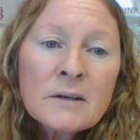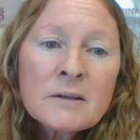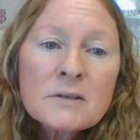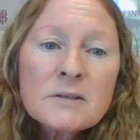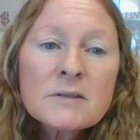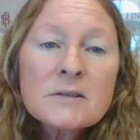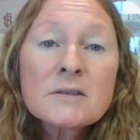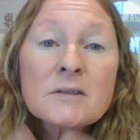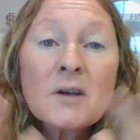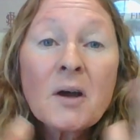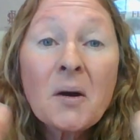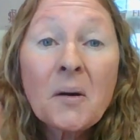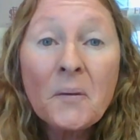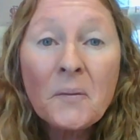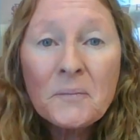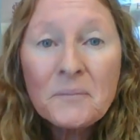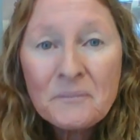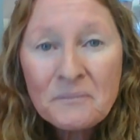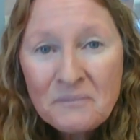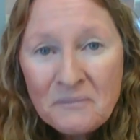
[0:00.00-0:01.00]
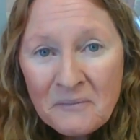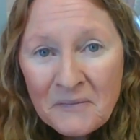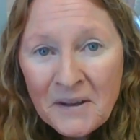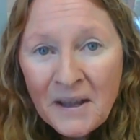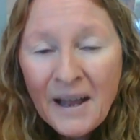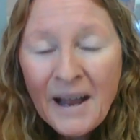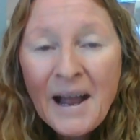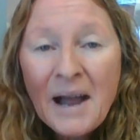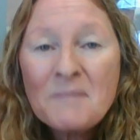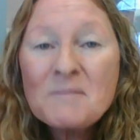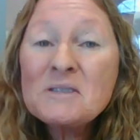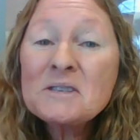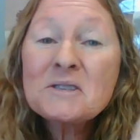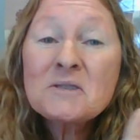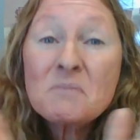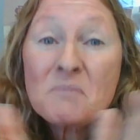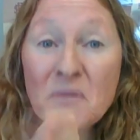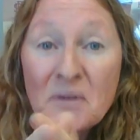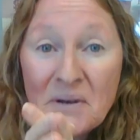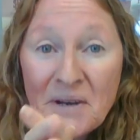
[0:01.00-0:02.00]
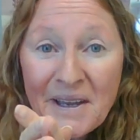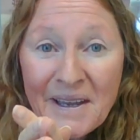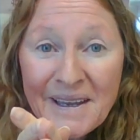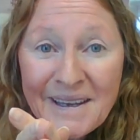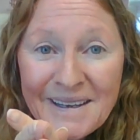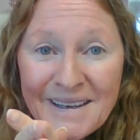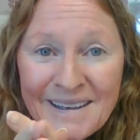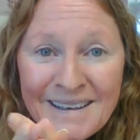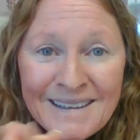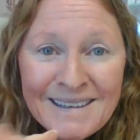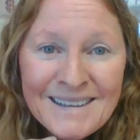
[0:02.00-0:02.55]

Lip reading: So happy spring.